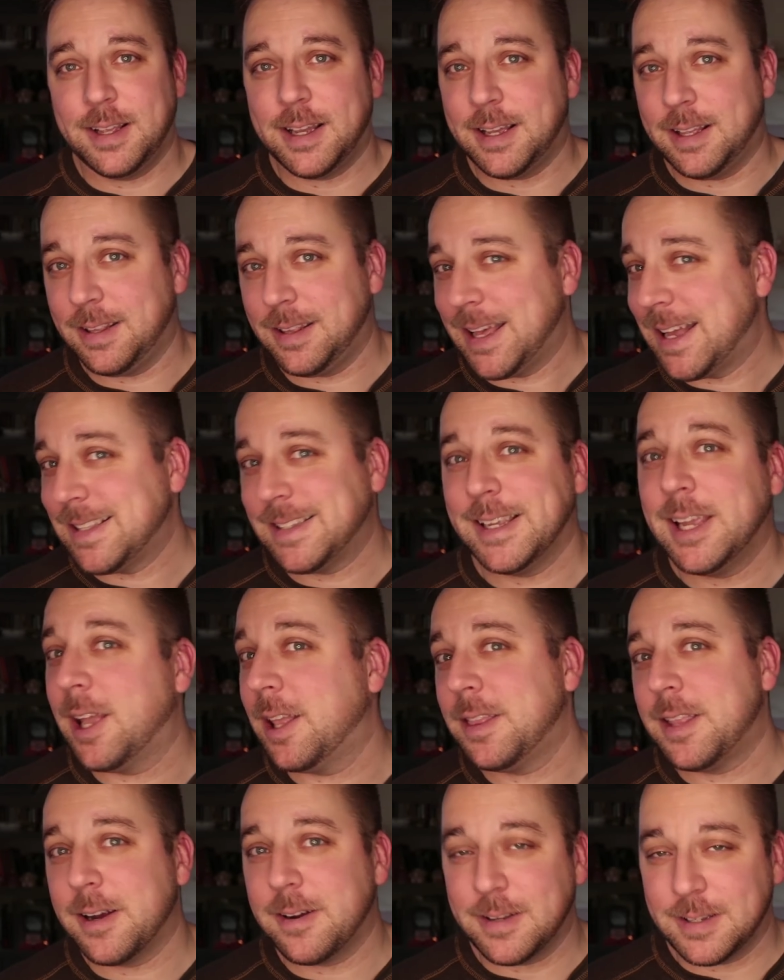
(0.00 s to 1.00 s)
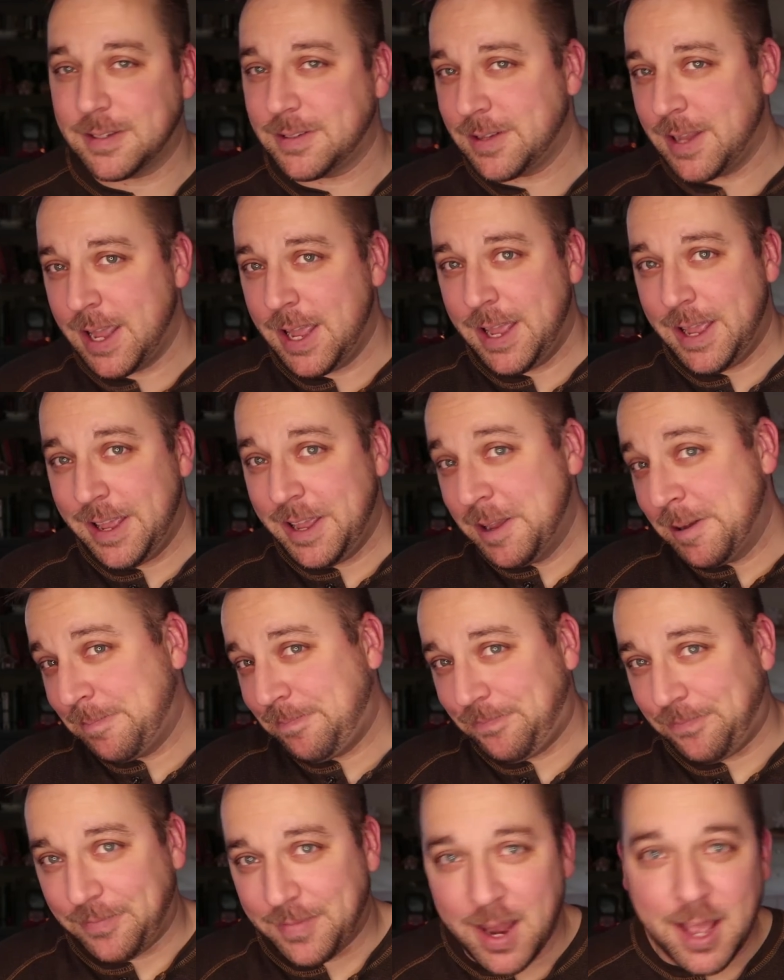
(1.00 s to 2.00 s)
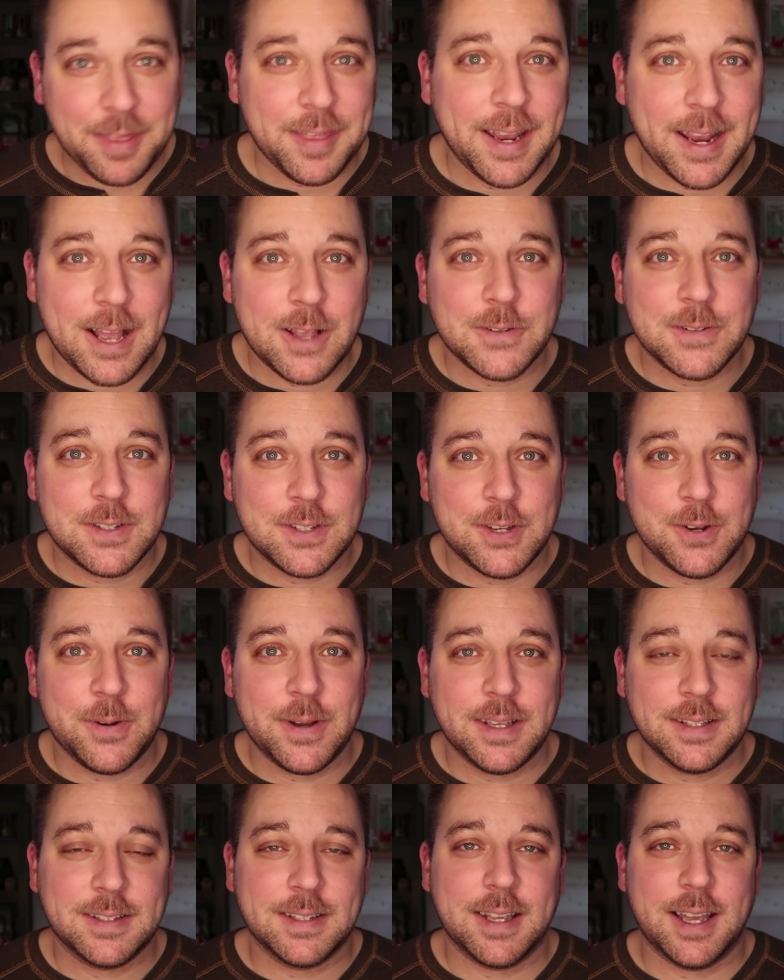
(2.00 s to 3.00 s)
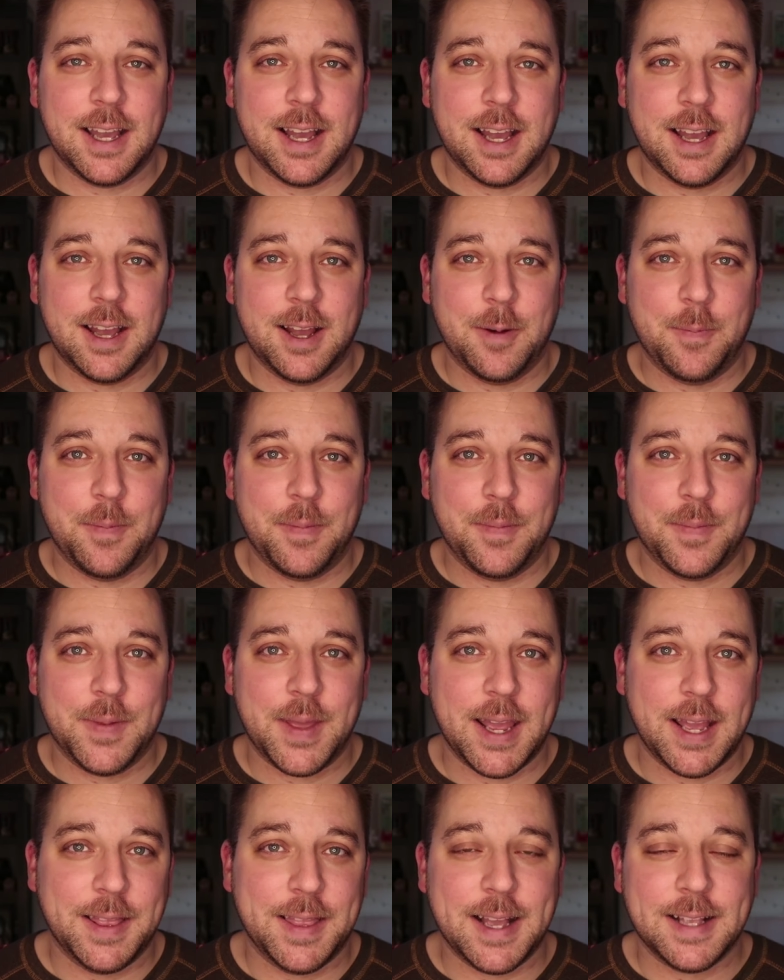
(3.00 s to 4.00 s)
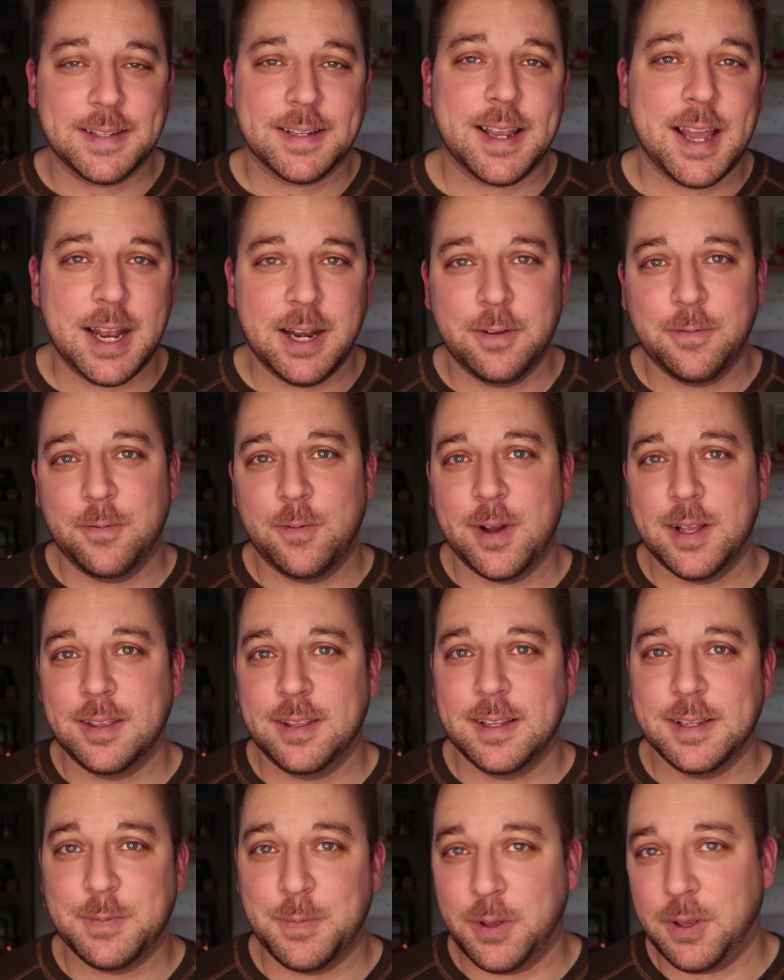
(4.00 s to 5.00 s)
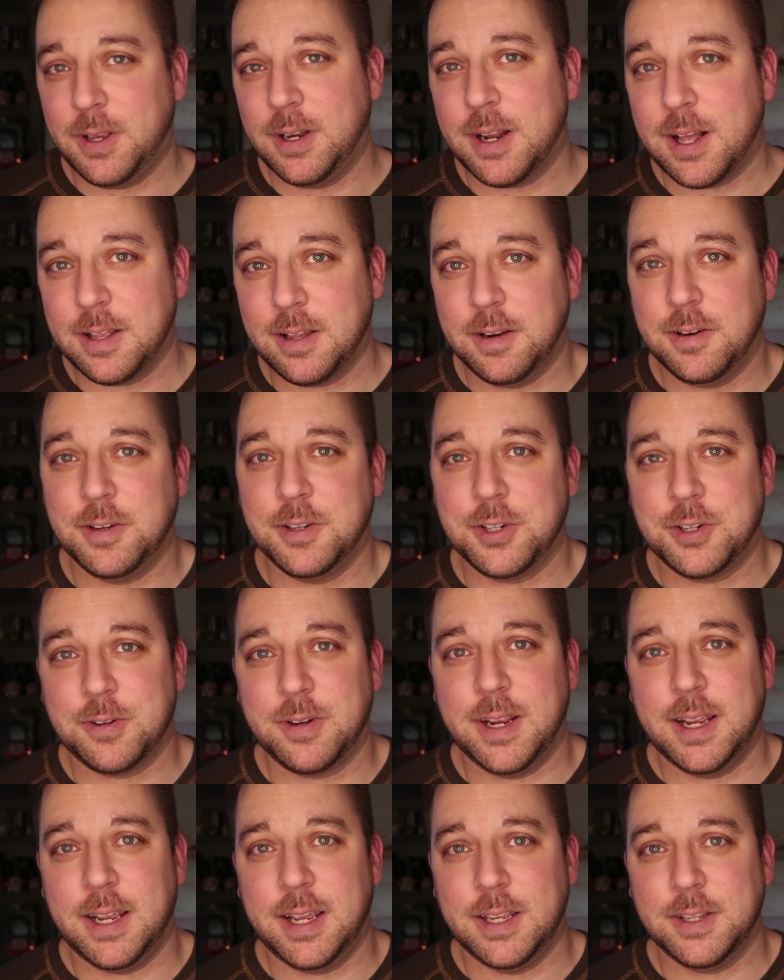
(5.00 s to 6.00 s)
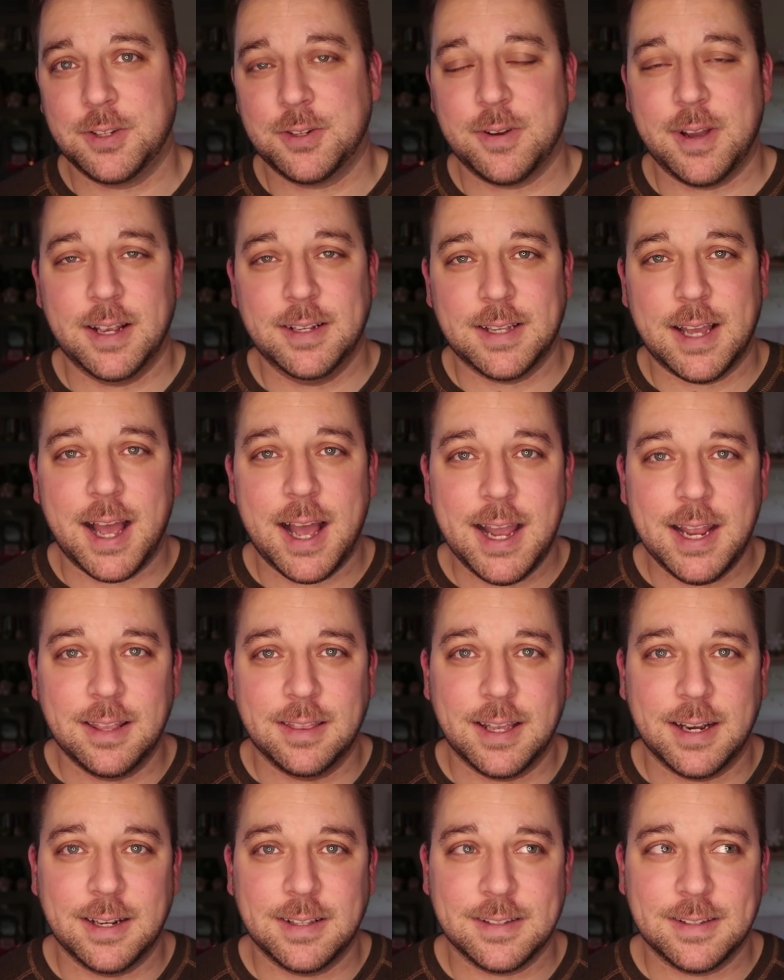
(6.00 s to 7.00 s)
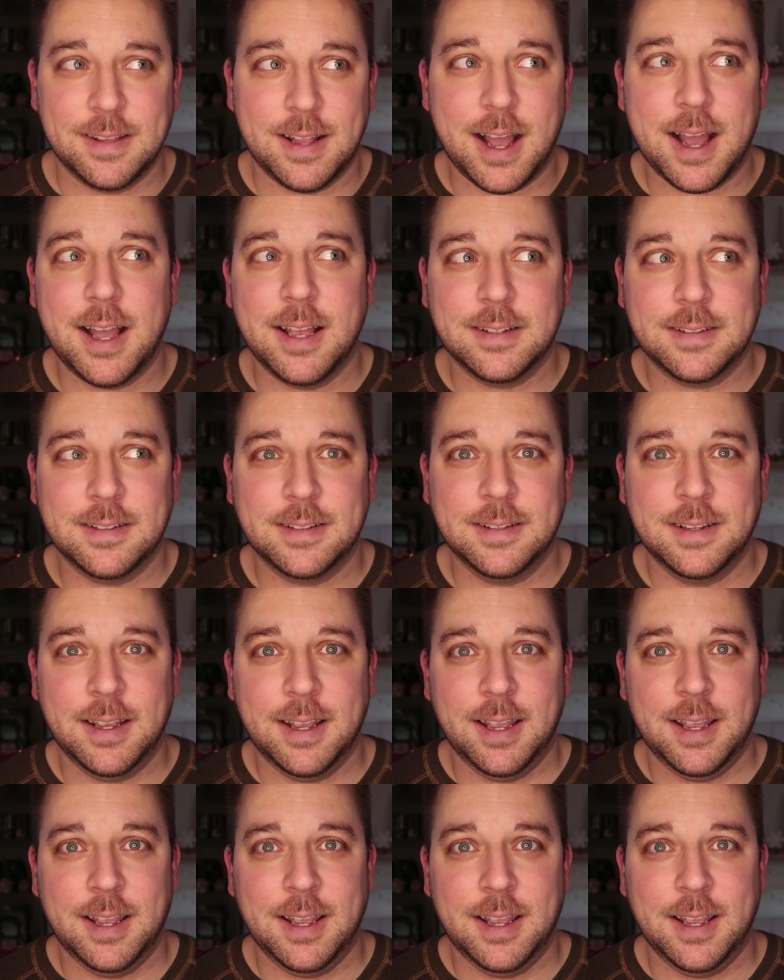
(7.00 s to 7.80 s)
That's it. There is nothing else to it, and that's kind of what this billion-dollar industry is trying to hide, that it's not